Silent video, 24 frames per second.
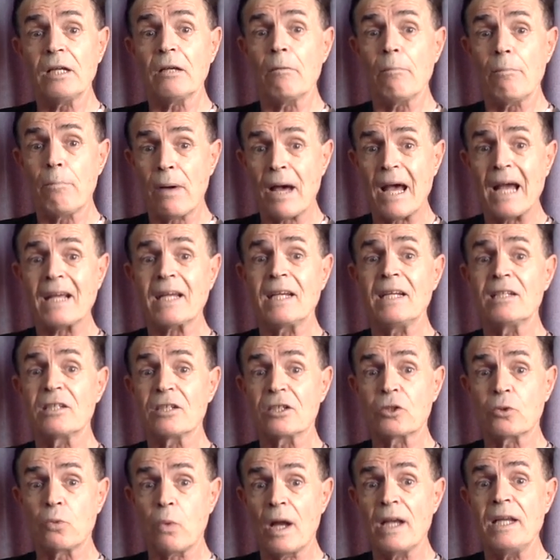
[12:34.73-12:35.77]
can pack into
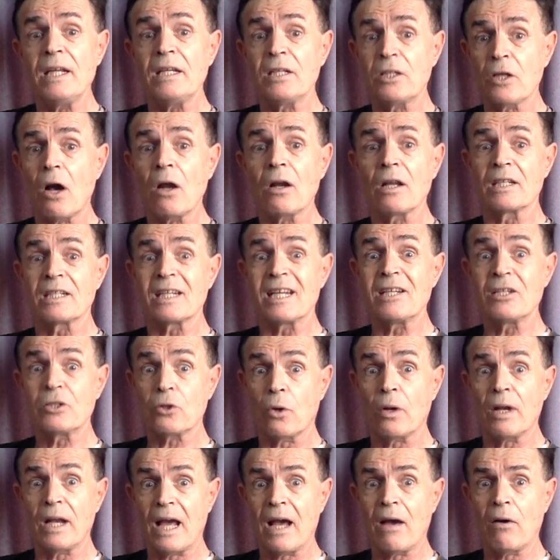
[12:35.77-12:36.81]
$20
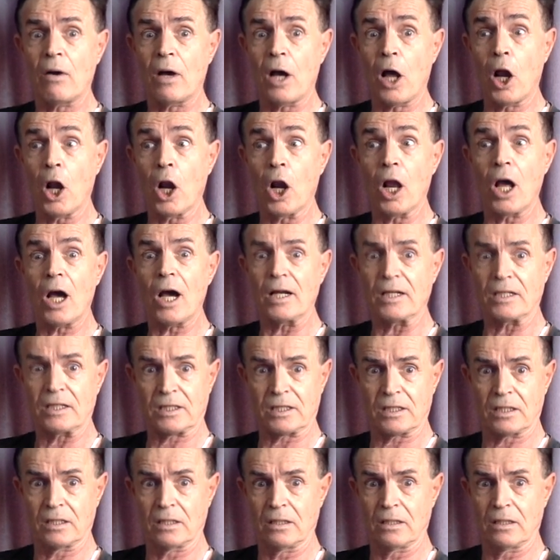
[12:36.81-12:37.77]
into an hour. A lot.